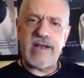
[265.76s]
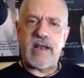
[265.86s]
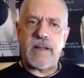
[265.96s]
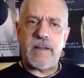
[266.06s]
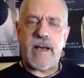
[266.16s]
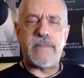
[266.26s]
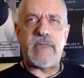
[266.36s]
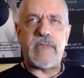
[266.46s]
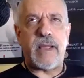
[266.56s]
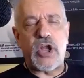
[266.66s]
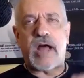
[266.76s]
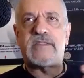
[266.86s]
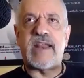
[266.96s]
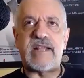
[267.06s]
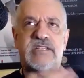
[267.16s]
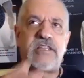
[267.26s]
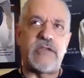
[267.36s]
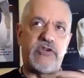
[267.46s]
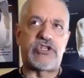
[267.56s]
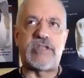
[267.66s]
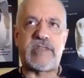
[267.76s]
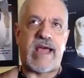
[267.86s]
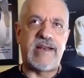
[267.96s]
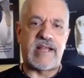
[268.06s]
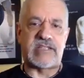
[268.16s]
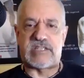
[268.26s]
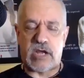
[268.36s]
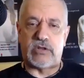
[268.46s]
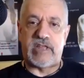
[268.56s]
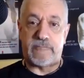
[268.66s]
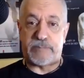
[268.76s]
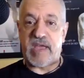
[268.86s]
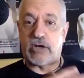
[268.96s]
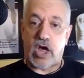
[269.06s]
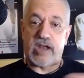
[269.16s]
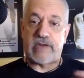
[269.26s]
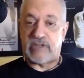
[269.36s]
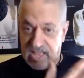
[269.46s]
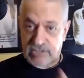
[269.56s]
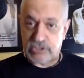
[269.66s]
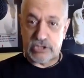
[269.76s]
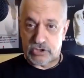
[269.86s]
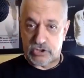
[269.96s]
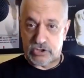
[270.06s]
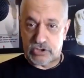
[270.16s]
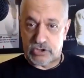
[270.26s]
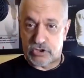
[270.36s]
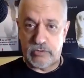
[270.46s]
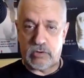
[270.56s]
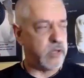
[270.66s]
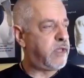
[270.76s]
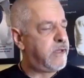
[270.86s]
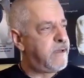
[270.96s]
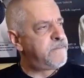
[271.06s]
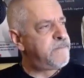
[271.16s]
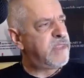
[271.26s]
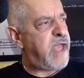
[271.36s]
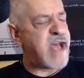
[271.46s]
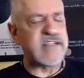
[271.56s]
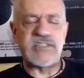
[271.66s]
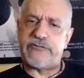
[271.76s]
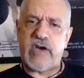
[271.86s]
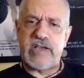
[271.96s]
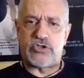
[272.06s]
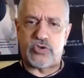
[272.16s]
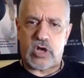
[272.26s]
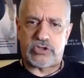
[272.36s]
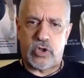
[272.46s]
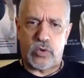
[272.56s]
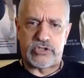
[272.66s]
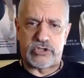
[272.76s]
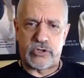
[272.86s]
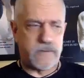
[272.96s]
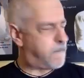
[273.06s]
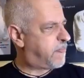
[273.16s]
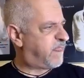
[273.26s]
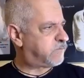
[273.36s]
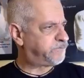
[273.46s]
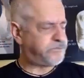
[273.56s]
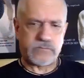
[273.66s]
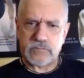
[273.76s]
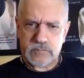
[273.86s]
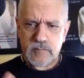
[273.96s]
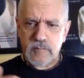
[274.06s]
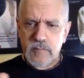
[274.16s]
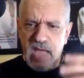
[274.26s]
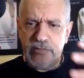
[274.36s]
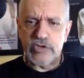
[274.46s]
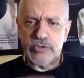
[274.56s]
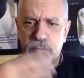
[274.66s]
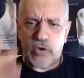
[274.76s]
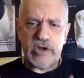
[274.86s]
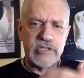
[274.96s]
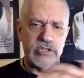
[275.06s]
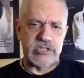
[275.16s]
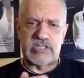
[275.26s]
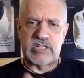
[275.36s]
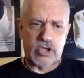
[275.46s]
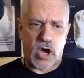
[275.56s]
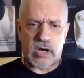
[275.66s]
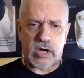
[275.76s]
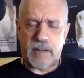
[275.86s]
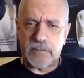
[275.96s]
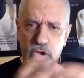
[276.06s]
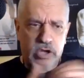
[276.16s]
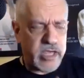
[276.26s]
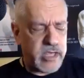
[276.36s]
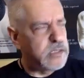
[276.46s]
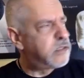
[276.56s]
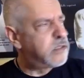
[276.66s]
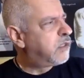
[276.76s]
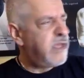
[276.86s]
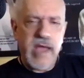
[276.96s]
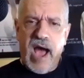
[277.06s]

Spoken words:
Then, not that it's a division that I necessarily have paid a lot of attention to, as the fight draws closer and there's more interest and talk and I'm looking,